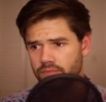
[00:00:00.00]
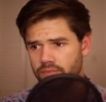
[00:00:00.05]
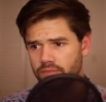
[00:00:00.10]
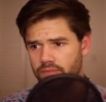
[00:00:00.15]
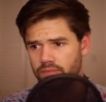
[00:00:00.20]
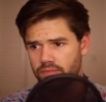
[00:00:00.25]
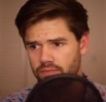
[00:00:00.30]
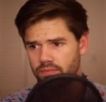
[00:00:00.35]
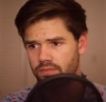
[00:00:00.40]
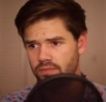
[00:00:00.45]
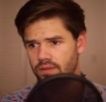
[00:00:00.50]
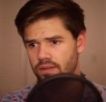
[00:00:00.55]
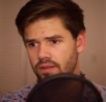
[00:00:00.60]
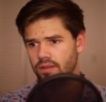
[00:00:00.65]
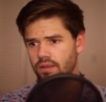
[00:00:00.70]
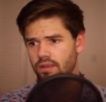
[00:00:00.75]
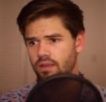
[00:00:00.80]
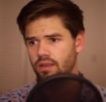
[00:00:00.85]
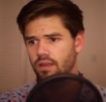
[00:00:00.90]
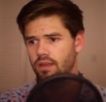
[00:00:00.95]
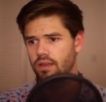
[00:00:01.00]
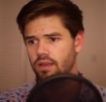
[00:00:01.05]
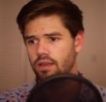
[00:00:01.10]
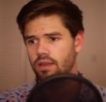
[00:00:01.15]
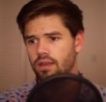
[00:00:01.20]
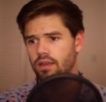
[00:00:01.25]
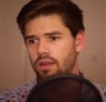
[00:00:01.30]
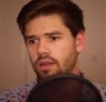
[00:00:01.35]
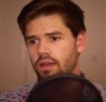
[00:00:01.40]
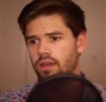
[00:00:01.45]

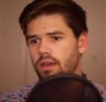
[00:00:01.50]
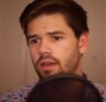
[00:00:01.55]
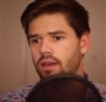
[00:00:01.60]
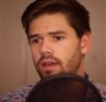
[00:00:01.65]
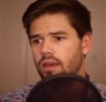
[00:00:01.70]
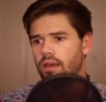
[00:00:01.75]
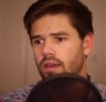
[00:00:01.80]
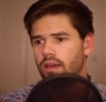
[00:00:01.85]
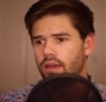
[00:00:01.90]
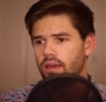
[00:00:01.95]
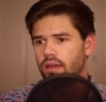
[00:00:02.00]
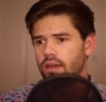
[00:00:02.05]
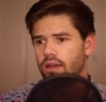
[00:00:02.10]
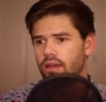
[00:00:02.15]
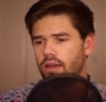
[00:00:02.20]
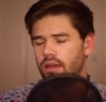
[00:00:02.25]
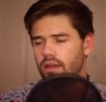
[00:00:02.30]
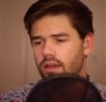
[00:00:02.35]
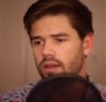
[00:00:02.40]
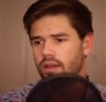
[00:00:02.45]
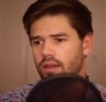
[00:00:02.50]
[no speech]